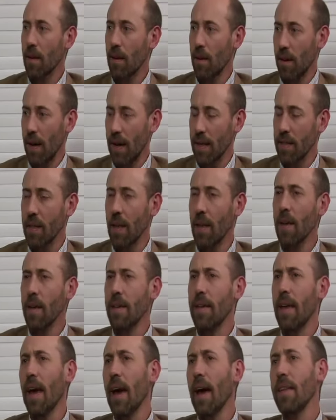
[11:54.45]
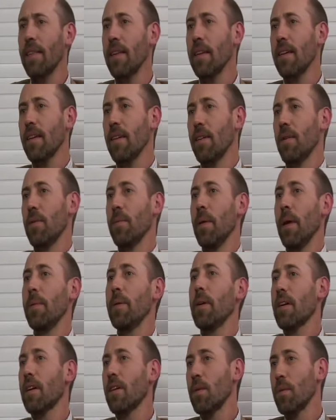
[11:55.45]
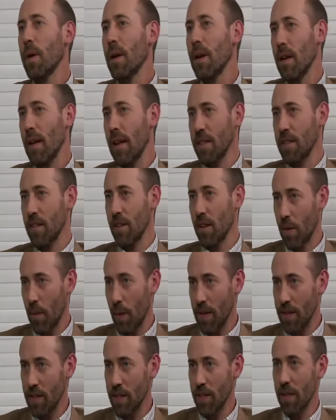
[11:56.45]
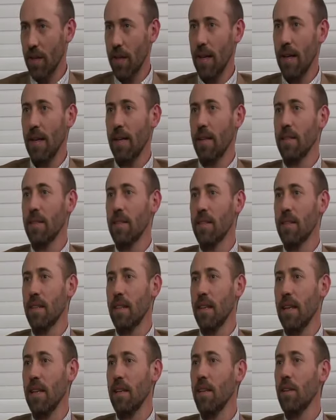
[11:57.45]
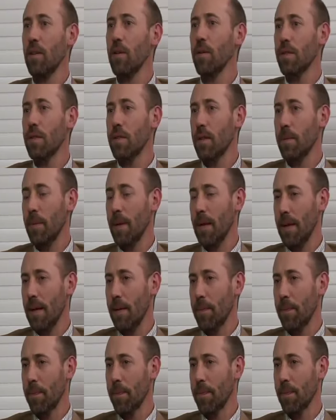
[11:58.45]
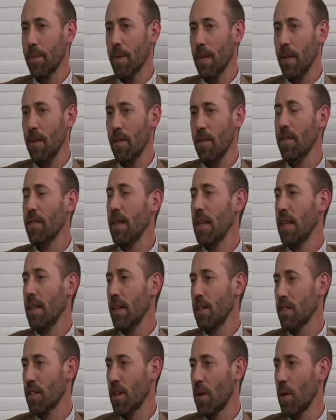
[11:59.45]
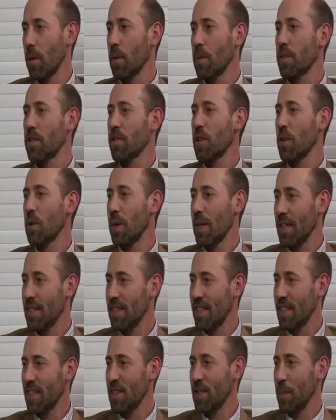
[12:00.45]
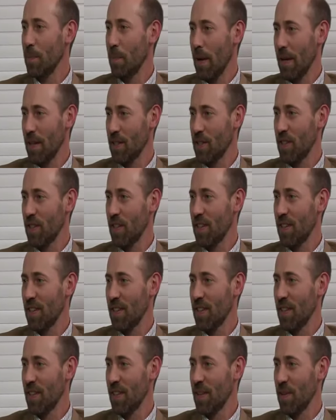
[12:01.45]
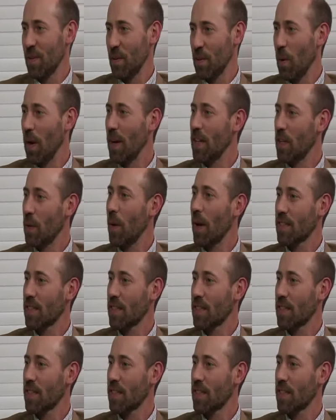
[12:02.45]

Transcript: Correct. Yeah, I think maybe a good way to answer your question is, it used to be, 15 years ago, it was so easy to measure what you